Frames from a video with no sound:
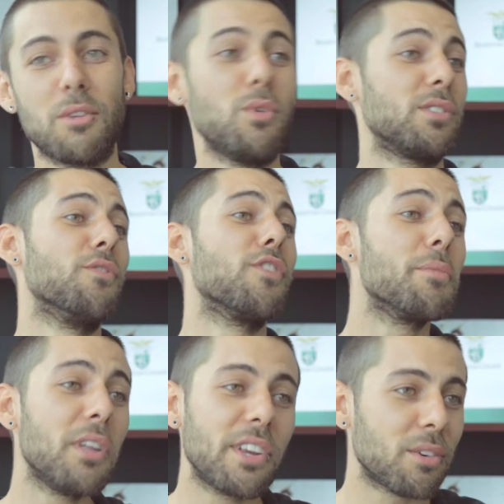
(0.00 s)
I wasn't
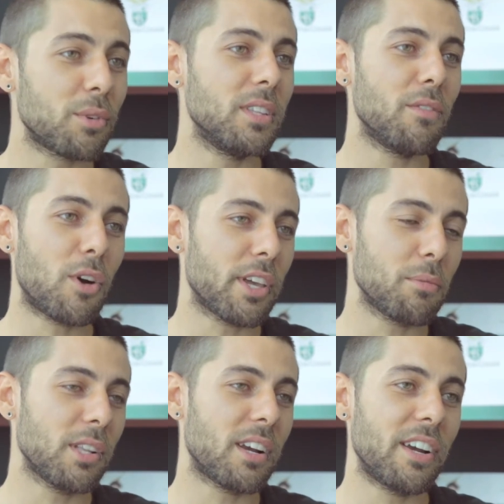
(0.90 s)
familiar with the
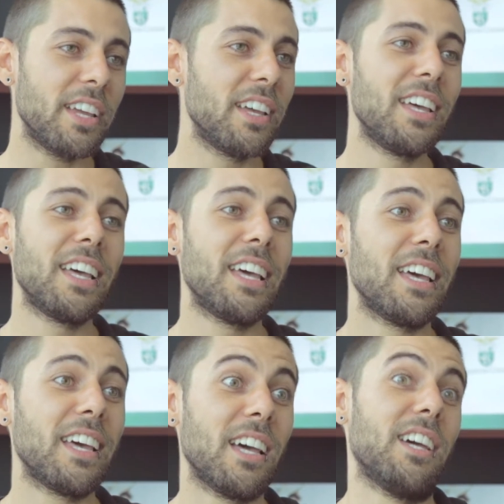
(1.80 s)
vocabulary.
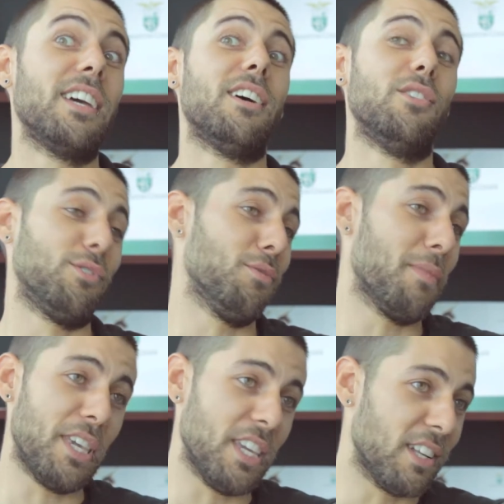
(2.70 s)
Also,
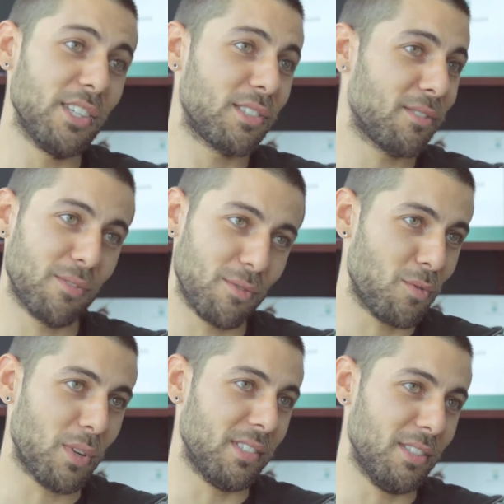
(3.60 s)
my English
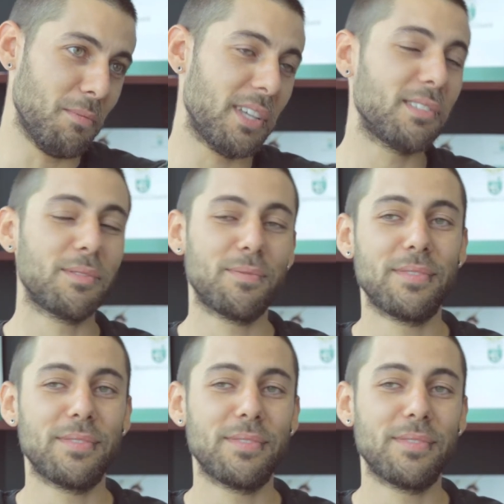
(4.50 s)
wasn't the best.